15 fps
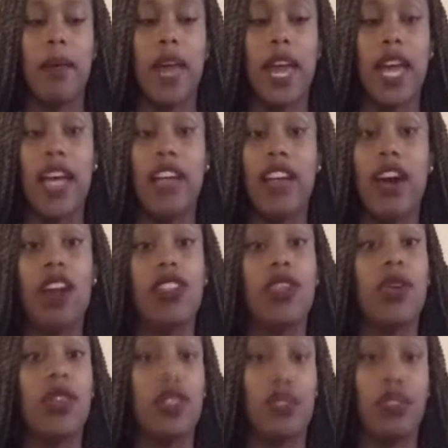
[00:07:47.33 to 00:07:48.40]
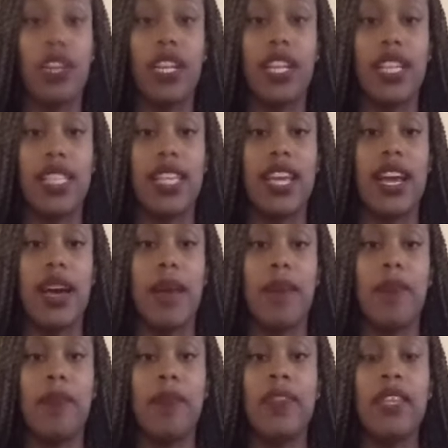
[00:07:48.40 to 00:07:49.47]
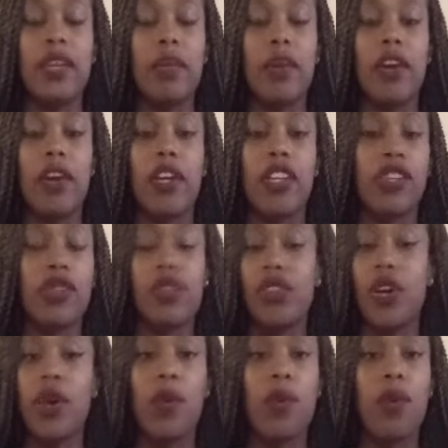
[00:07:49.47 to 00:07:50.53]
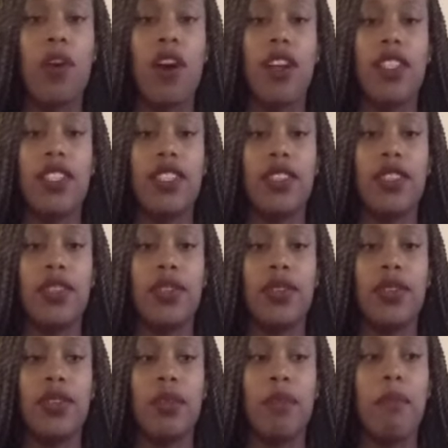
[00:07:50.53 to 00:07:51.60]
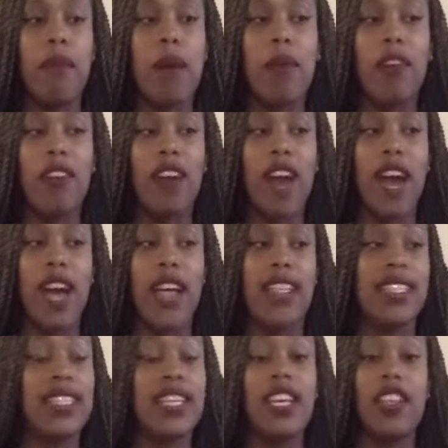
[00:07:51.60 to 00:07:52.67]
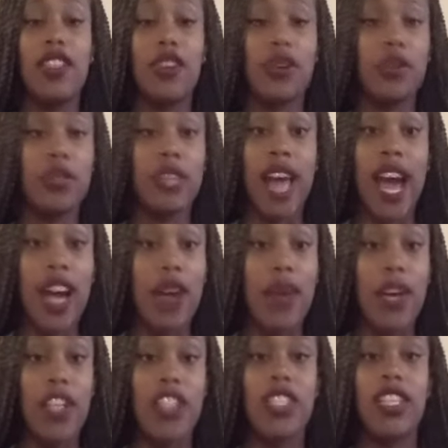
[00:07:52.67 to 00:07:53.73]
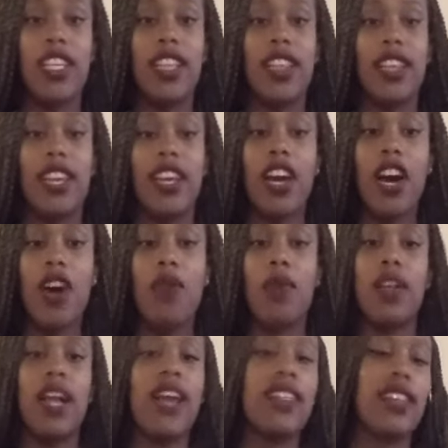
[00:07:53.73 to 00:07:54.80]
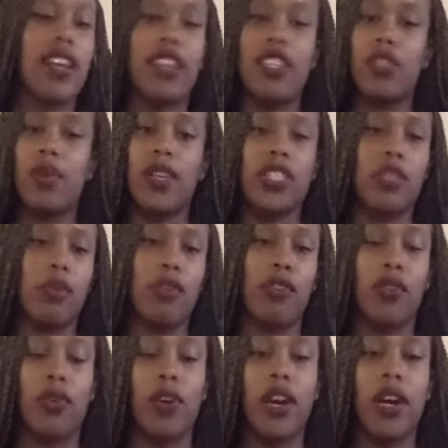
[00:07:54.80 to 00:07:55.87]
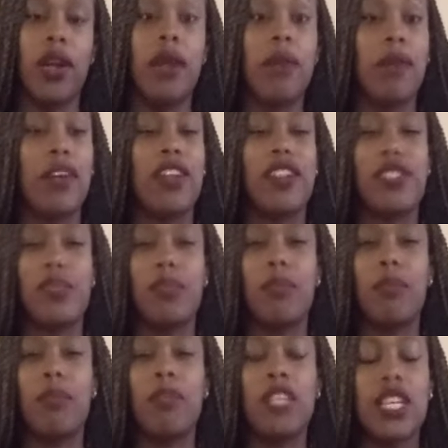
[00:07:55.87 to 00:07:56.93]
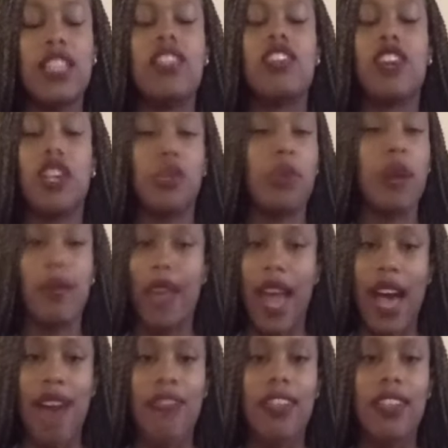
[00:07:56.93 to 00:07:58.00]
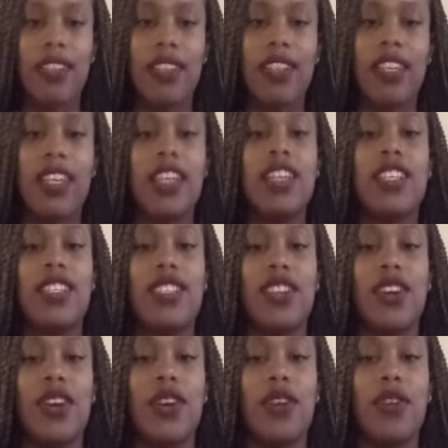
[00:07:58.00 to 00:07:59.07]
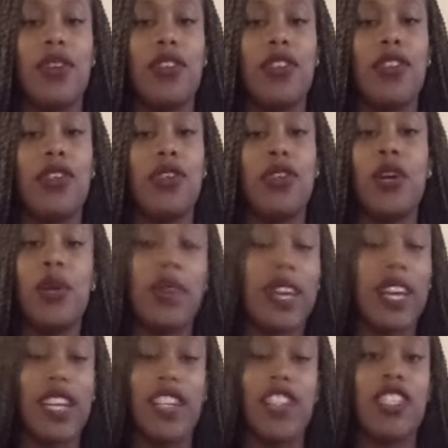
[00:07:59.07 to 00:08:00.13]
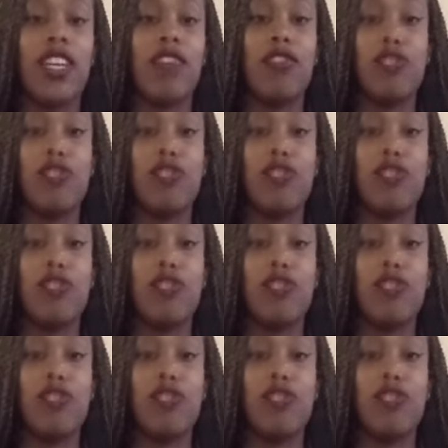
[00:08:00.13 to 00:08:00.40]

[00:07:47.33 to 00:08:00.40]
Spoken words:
and also on the real exam, but you don't want to memorize that question and think, oh, well, I saw this question before, because chances are you probably haven't. So you don't want to get yourself